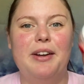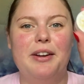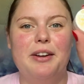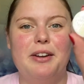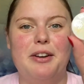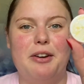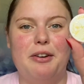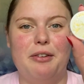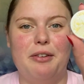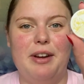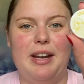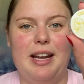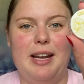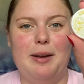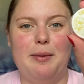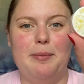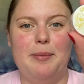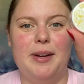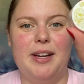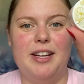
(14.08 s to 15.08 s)

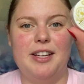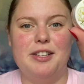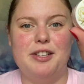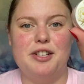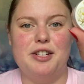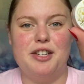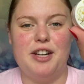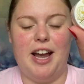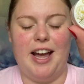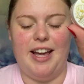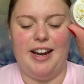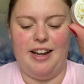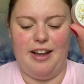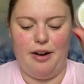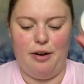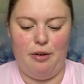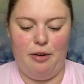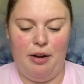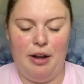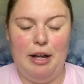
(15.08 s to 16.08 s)
Creme
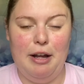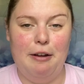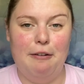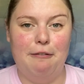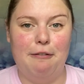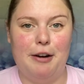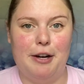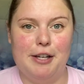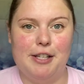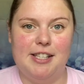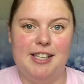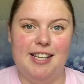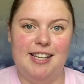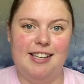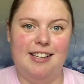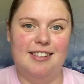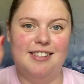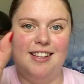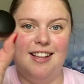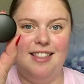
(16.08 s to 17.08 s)
Shadow
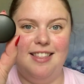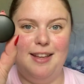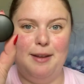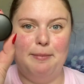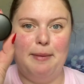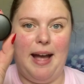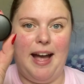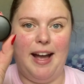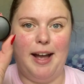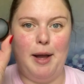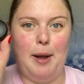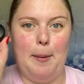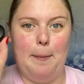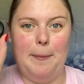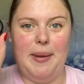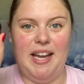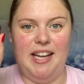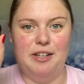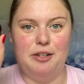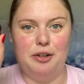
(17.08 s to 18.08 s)
versus the MAC
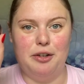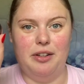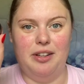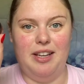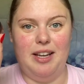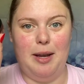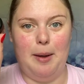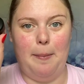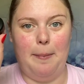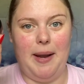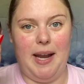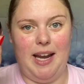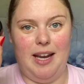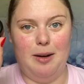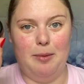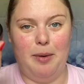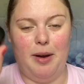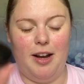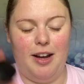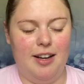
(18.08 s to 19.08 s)
Painterly
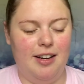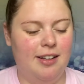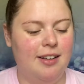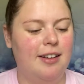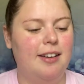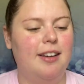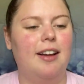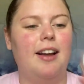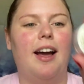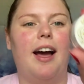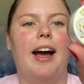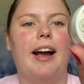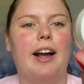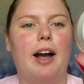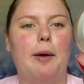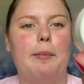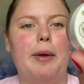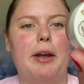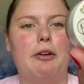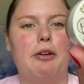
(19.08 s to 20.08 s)
Paint Pot. I
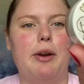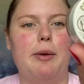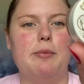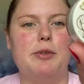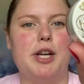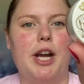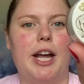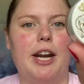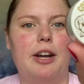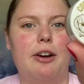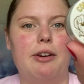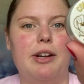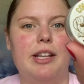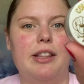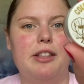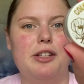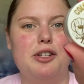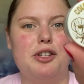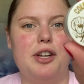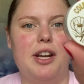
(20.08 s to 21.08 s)
got my Creme Shadow
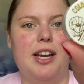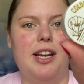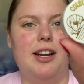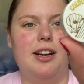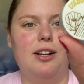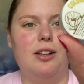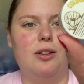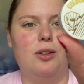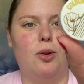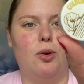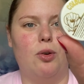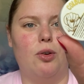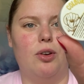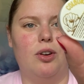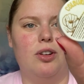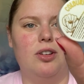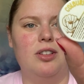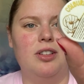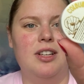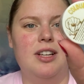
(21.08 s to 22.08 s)
in the shade
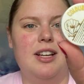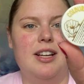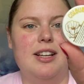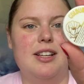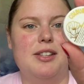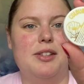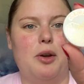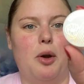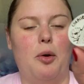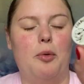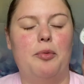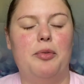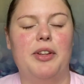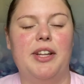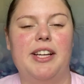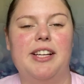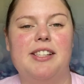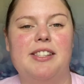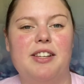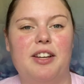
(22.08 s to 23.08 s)
Laurel, so hopefully
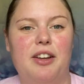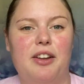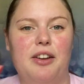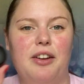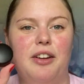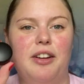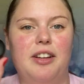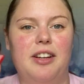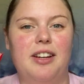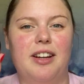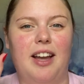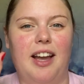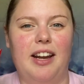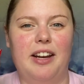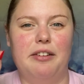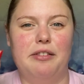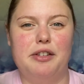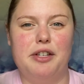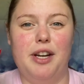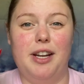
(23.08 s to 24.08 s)
it's a good kind
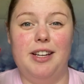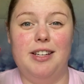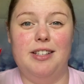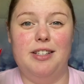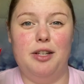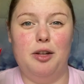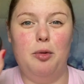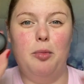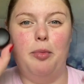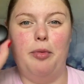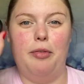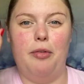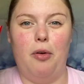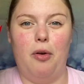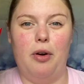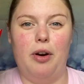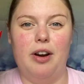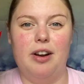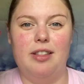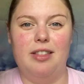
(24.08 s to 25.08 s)
of shade dupe
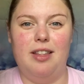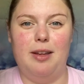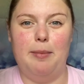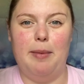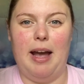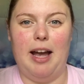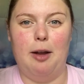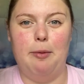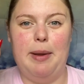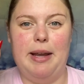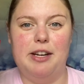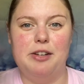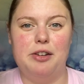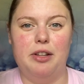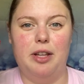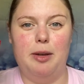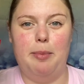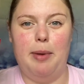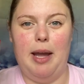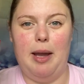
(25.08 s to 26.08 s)
for the MAC
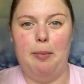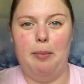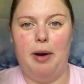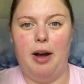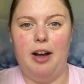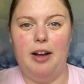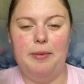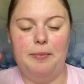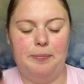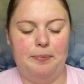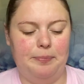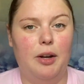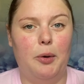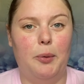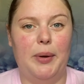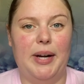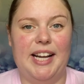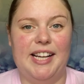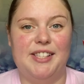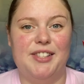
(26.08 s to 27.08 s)
Painterly Paint Pot.
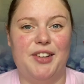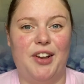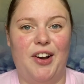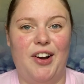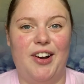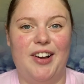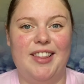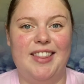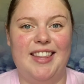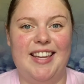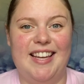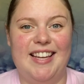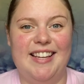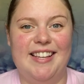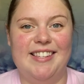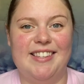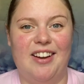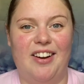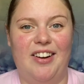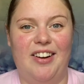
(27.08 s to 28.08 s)
When I saw
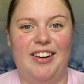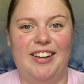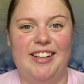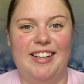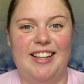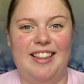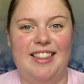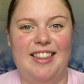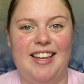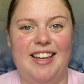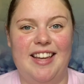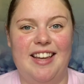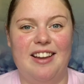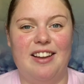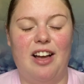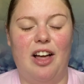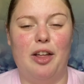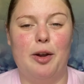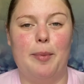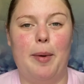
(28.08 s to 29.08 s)
these on the
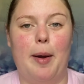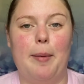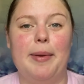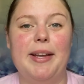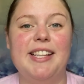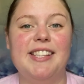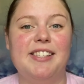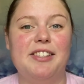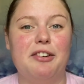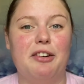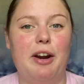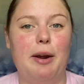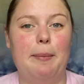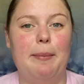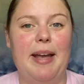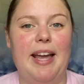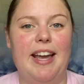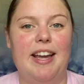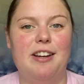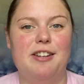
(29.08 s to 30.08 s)
Colourpop Instagram
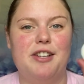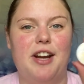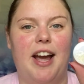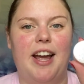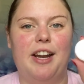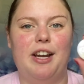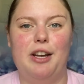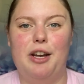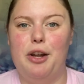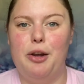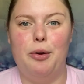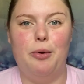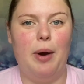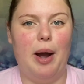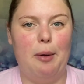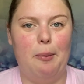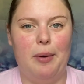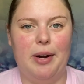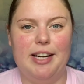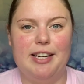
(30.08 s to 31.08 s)
page, I knew
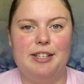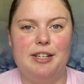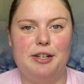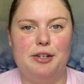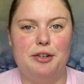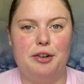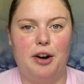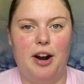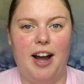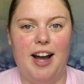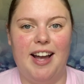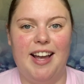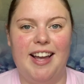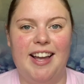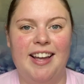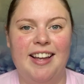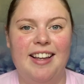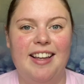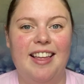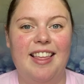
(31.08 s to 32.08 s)
I wanted to try
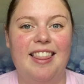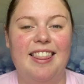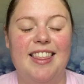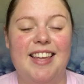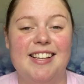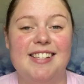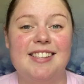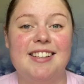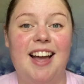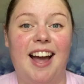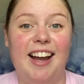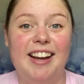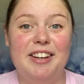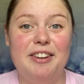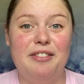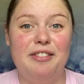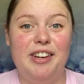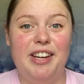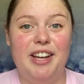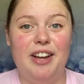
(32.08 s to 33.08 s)
this kind
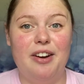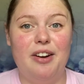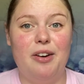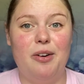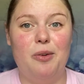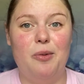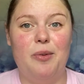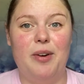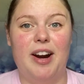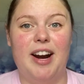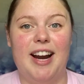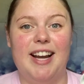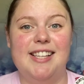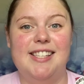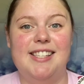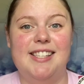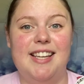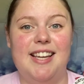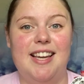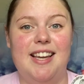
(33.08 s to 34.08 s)
of video where I
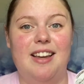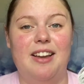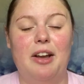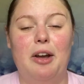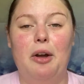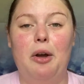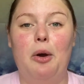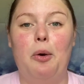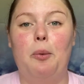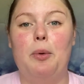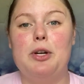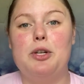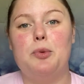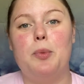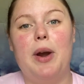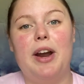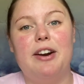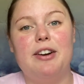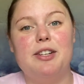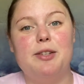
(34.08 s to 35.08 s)
see which
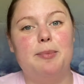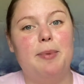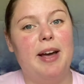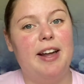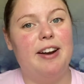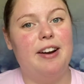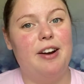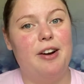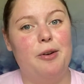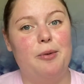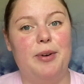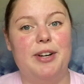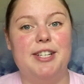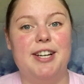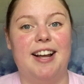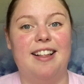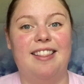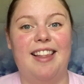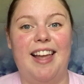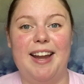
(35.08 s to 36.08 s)
wears better, which
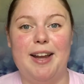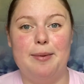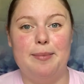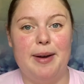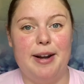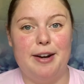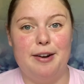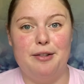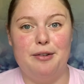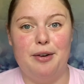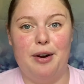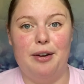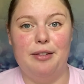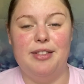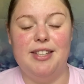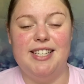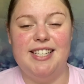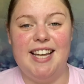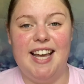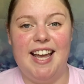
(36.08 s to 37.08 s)
I like better throughout
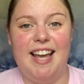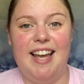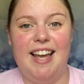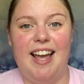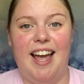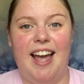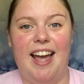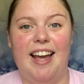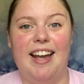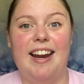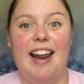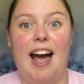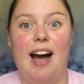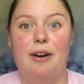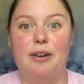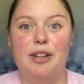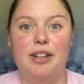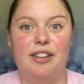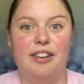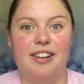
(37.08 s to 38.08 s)
the day, and how
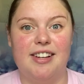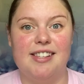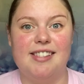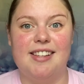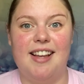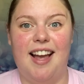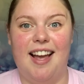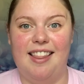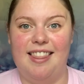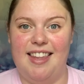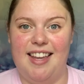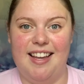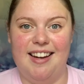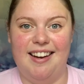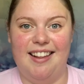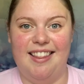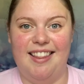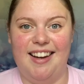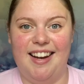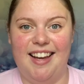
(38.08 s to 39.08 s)
it looks at the end
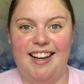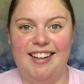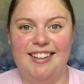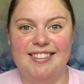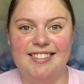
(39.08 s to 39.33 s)
of the night.